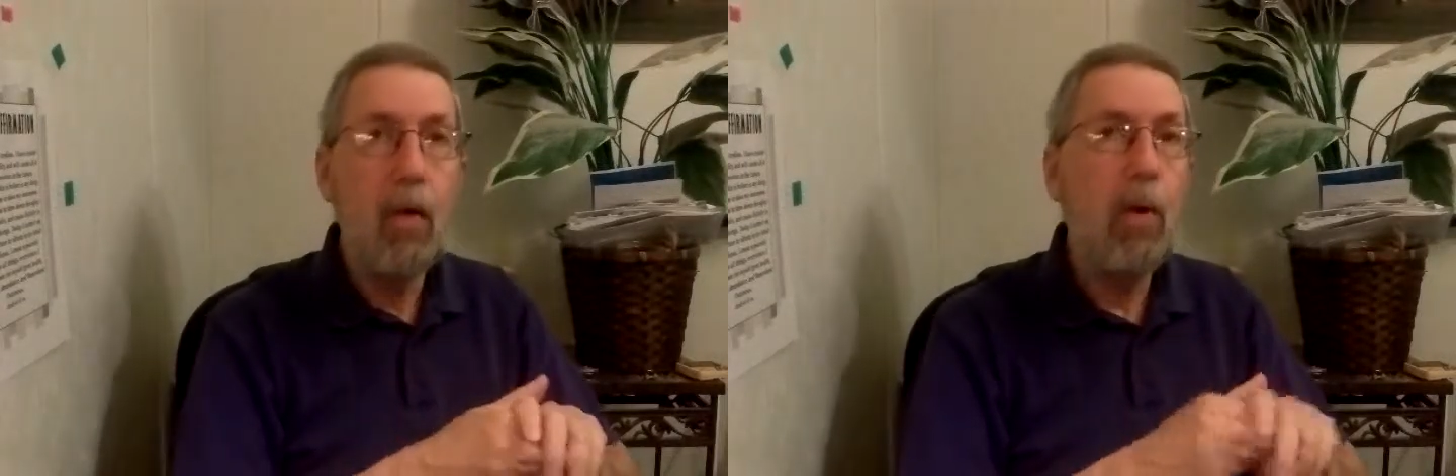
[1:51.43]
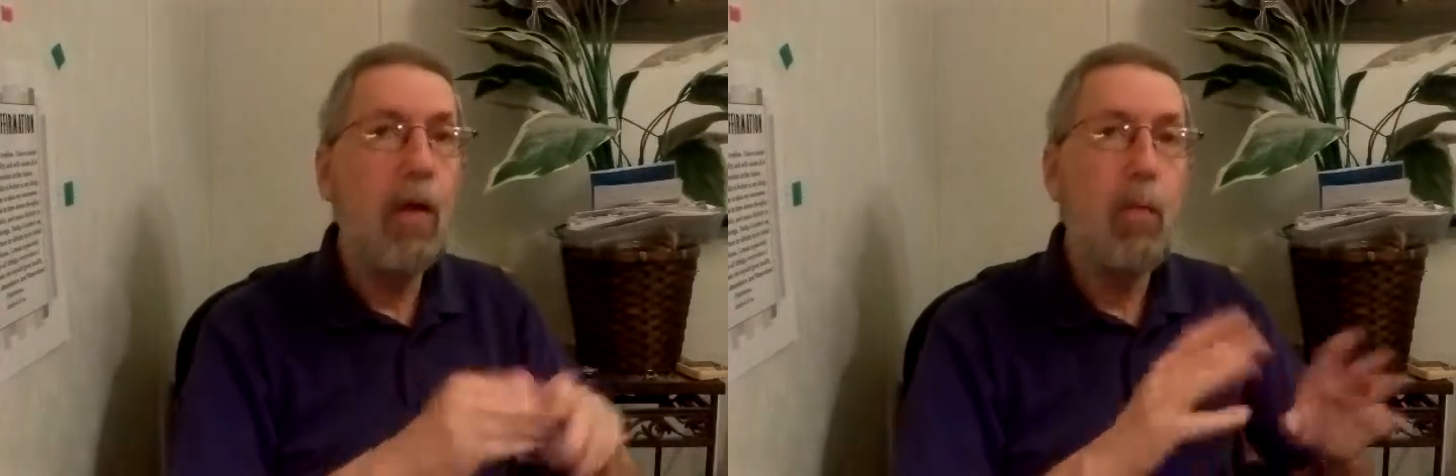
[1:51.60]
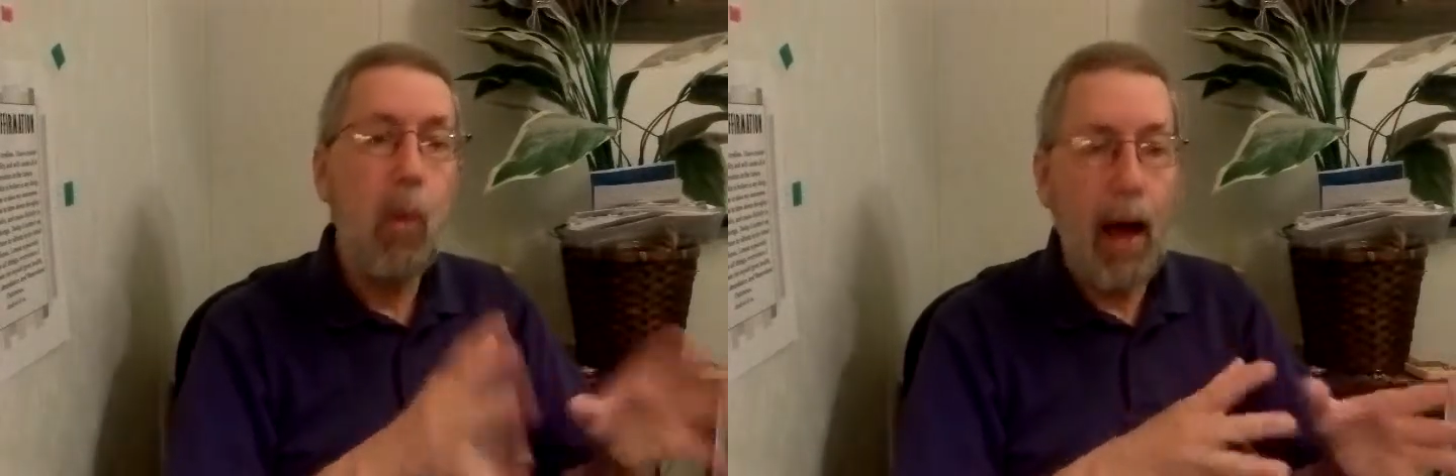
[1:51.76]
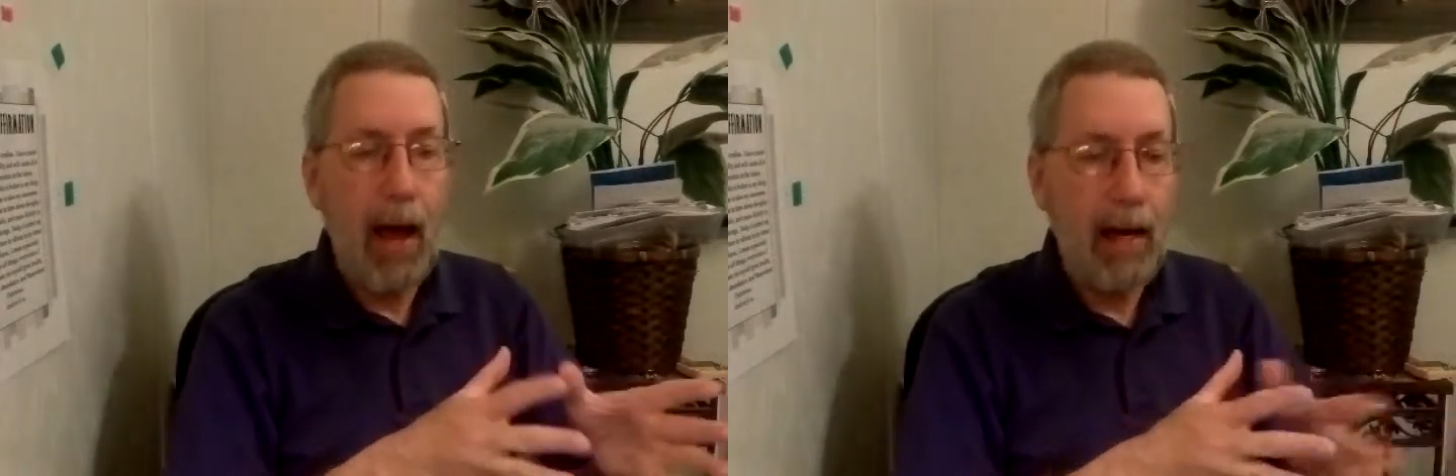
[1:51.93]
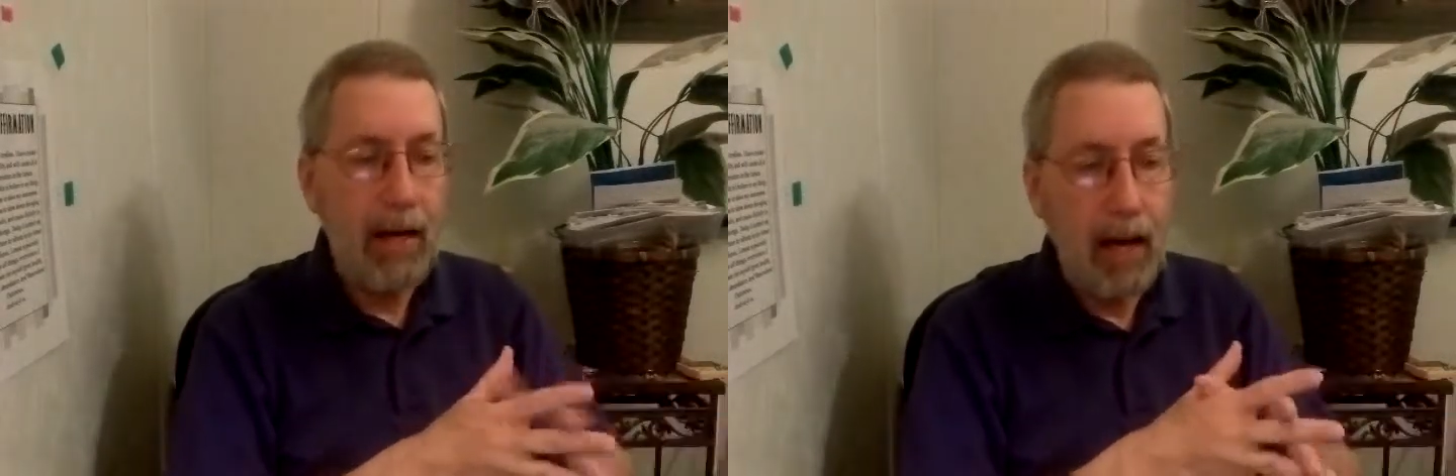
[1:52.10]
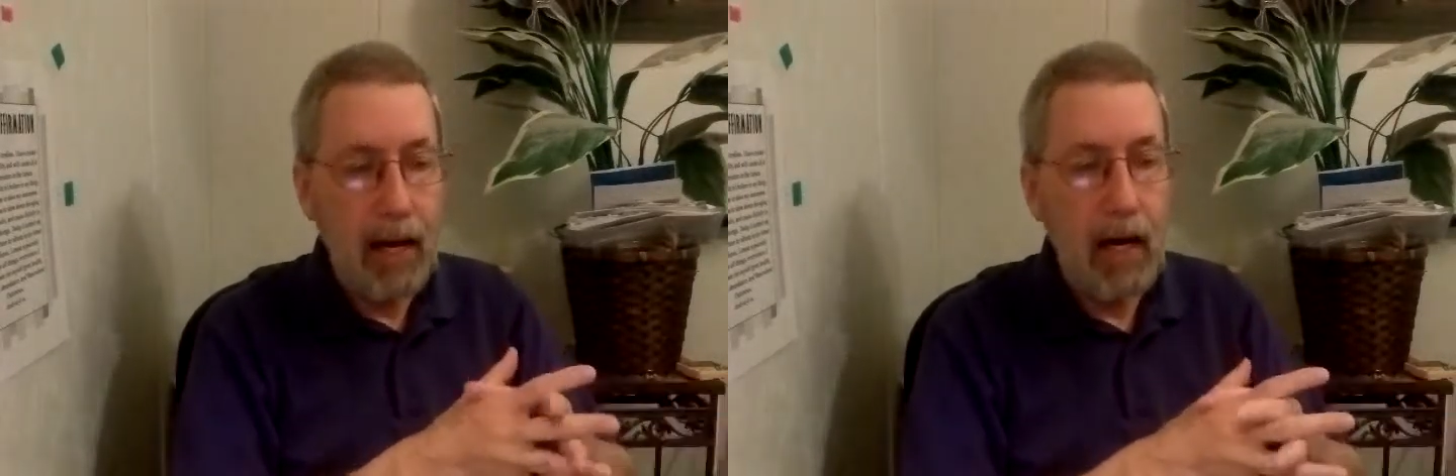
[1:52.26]
with
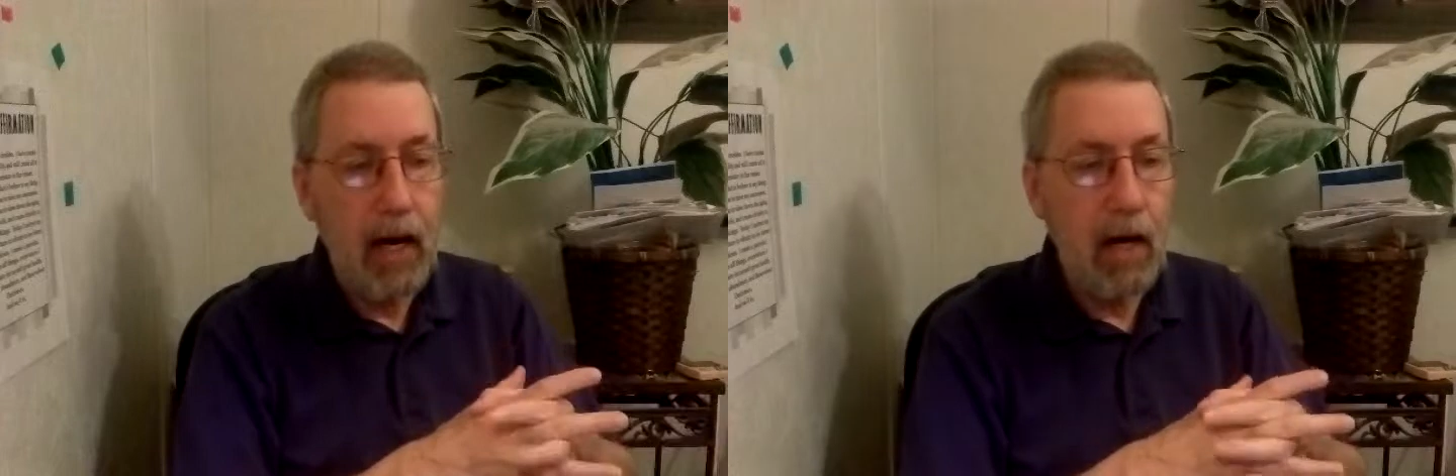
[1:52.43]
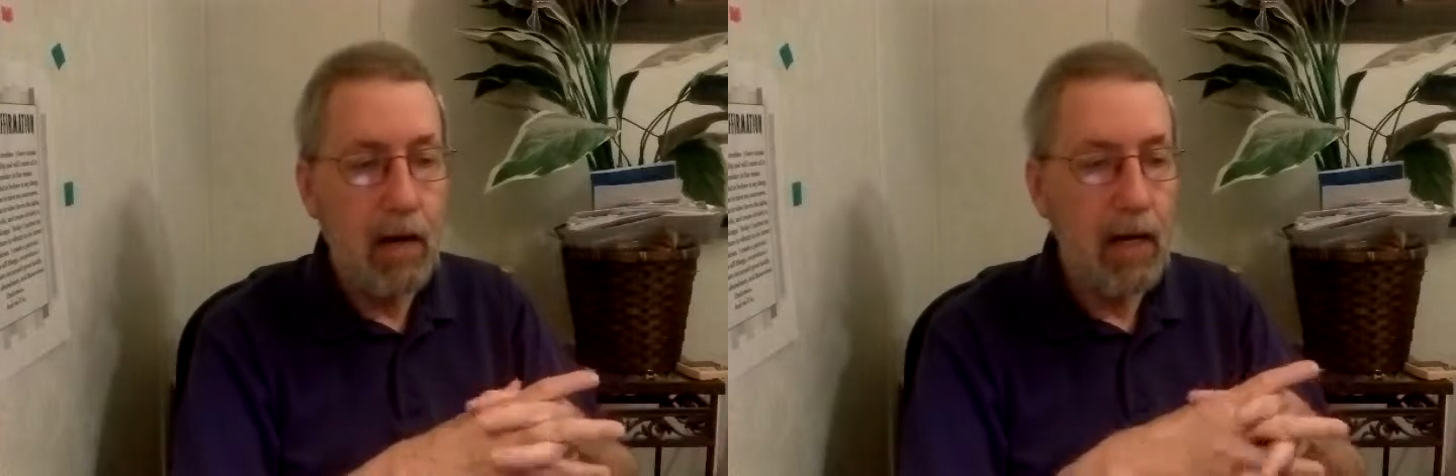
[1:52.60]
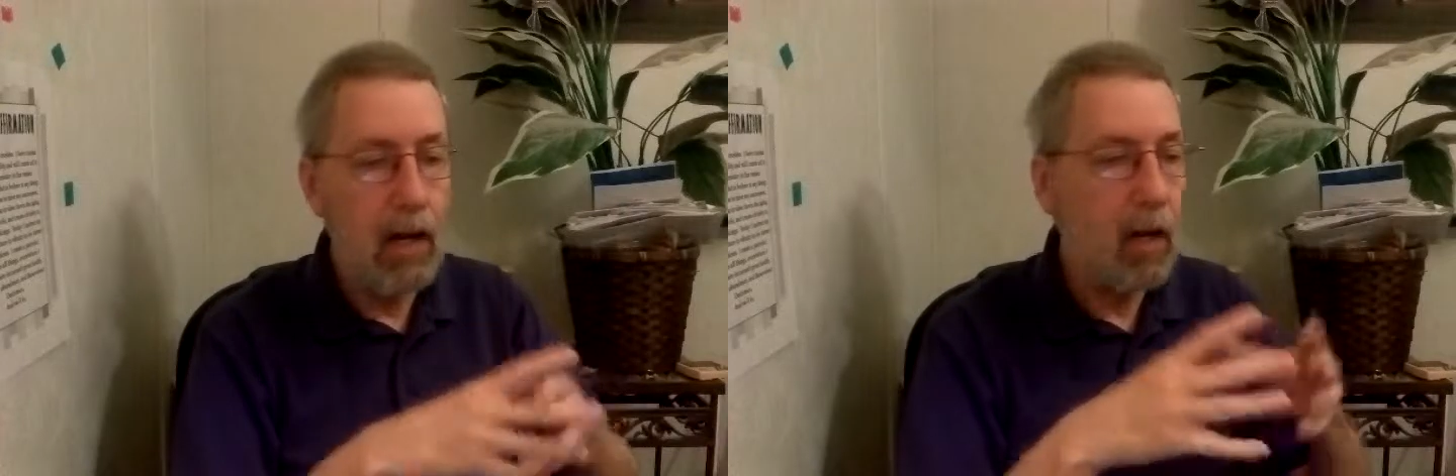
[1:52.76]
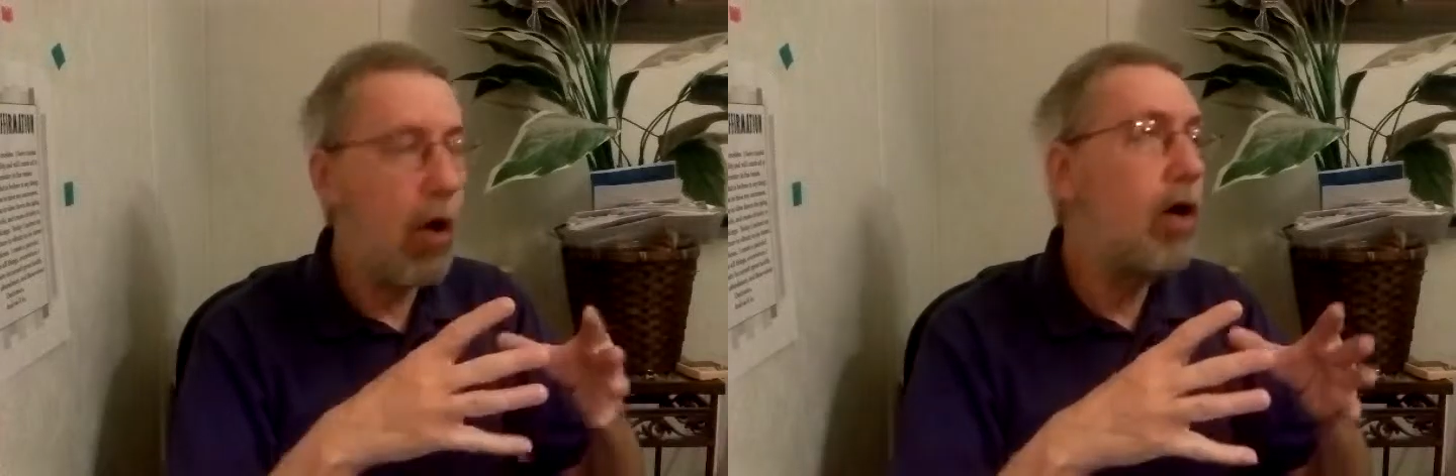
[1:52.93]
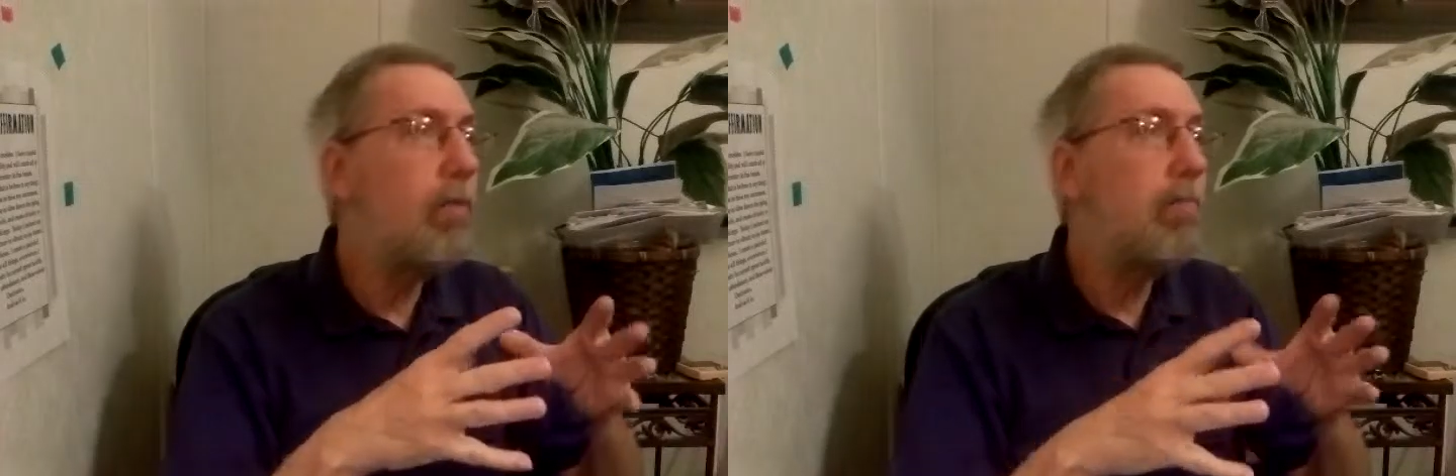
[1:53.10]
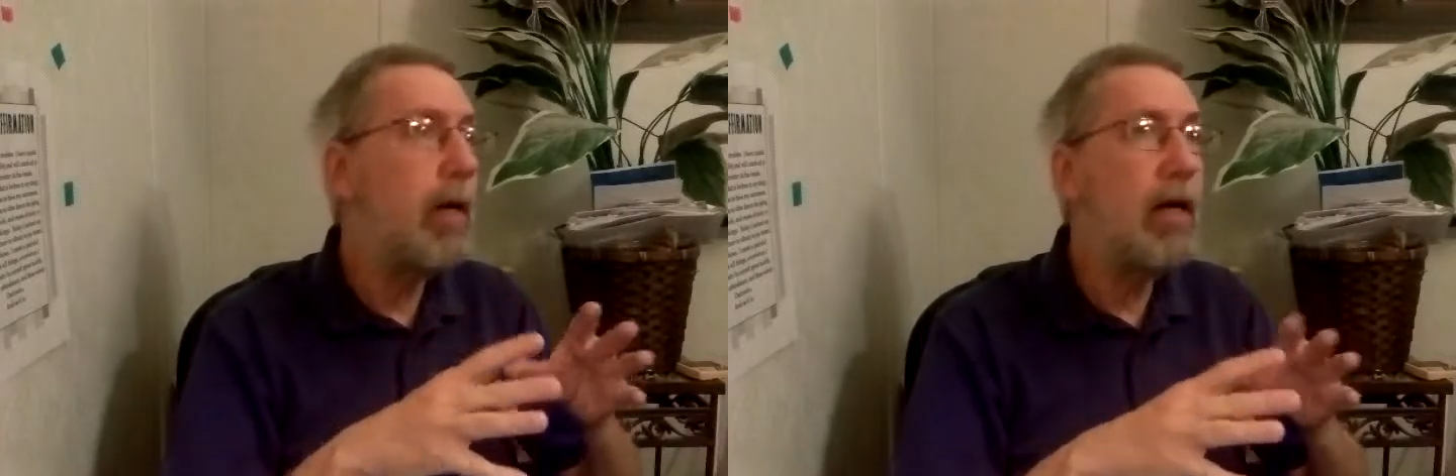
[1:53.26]
white hair and a
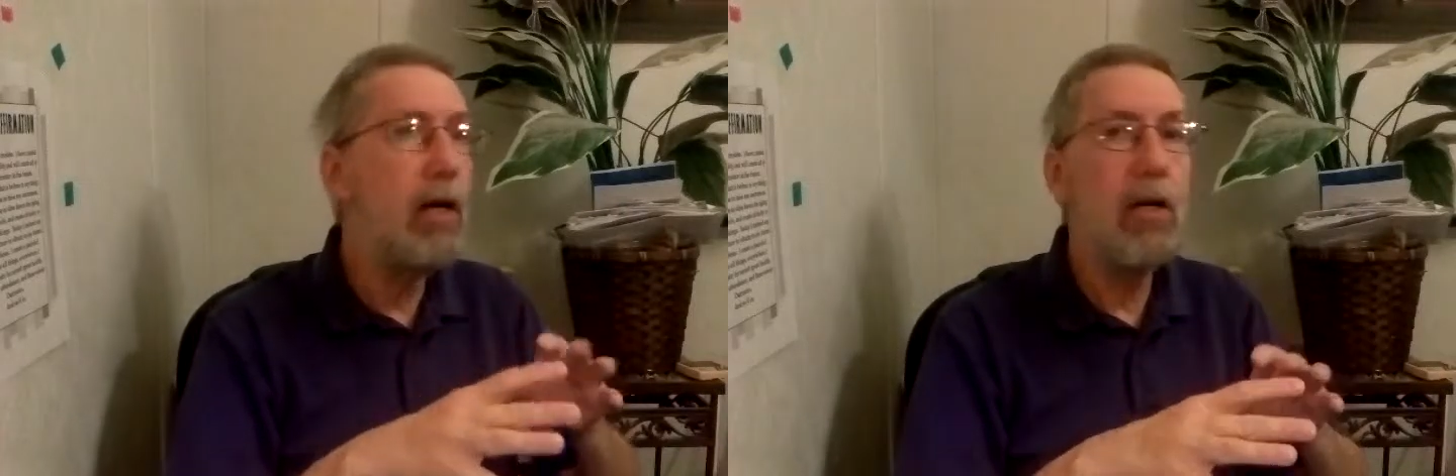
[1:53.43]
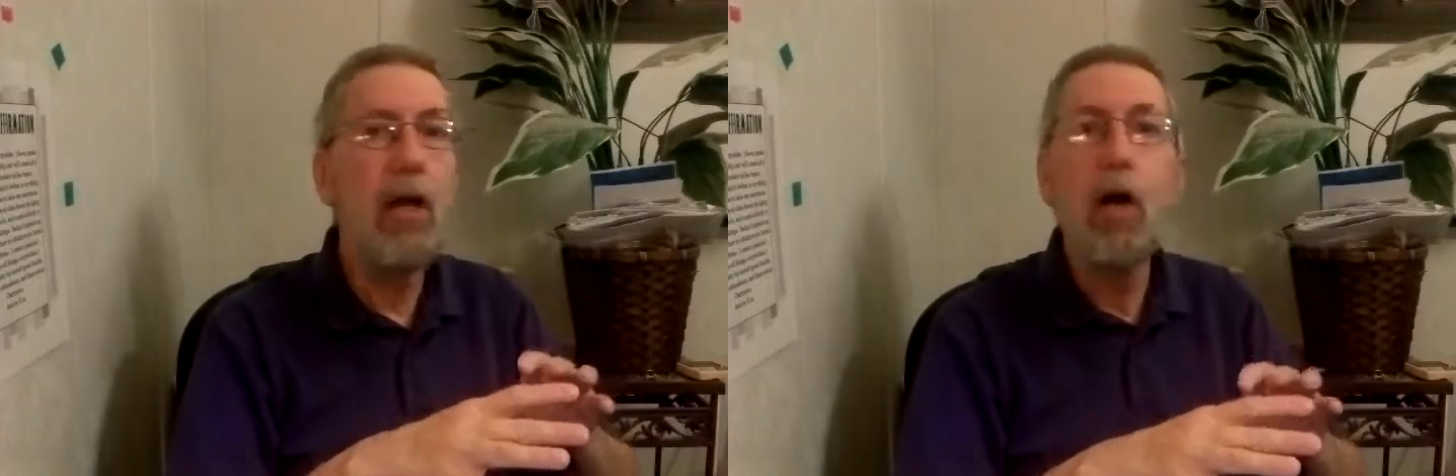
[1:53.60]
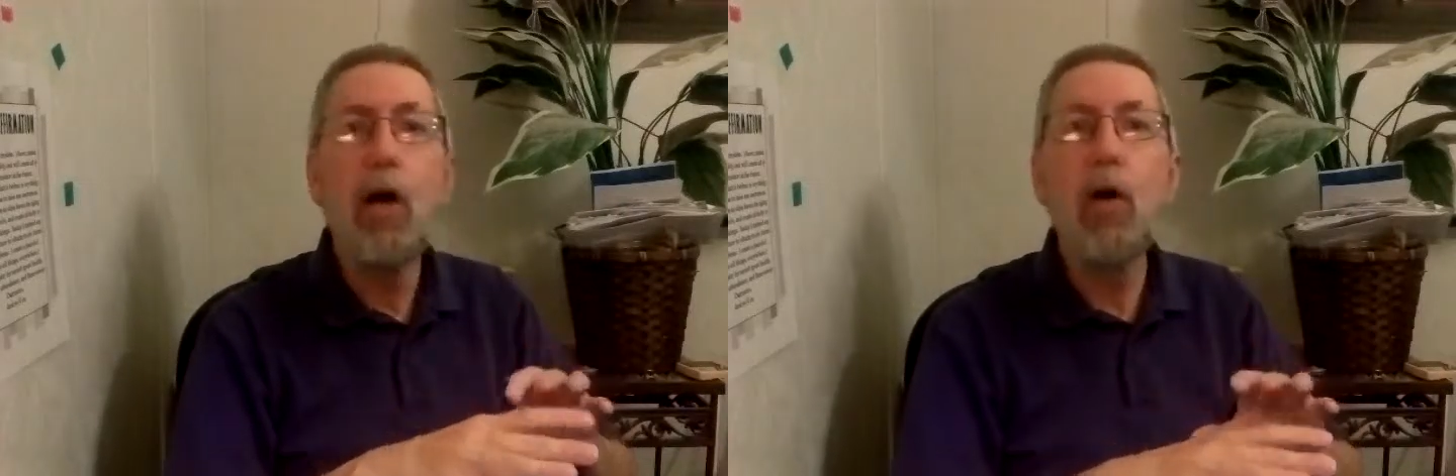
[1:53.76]
long beard